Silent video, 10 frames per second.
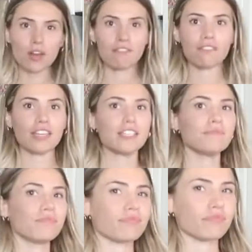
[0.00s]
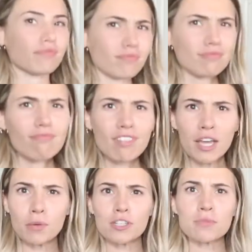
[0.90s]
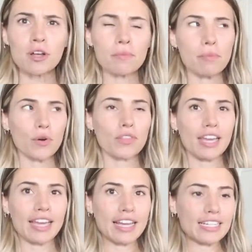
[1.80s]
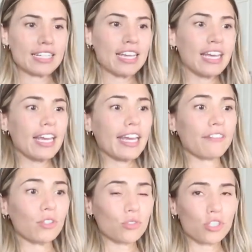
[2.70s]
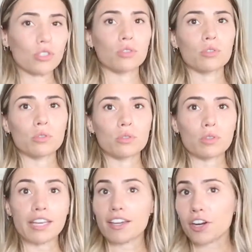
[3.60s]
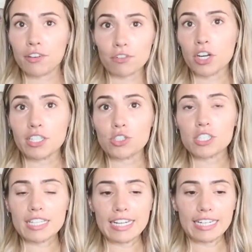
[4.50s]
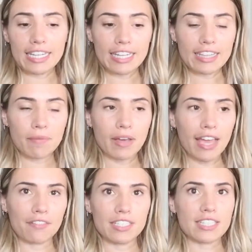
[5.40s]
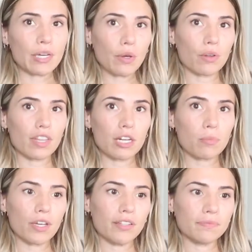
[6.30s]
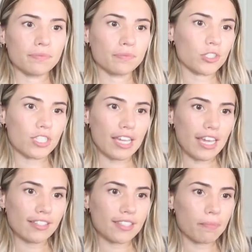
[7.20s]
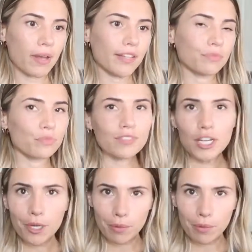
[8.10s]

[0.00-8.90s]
comfy. They wear a small in both. And if you do like, or if are interested in getting them, I have a discount code that I'll put just in case, but no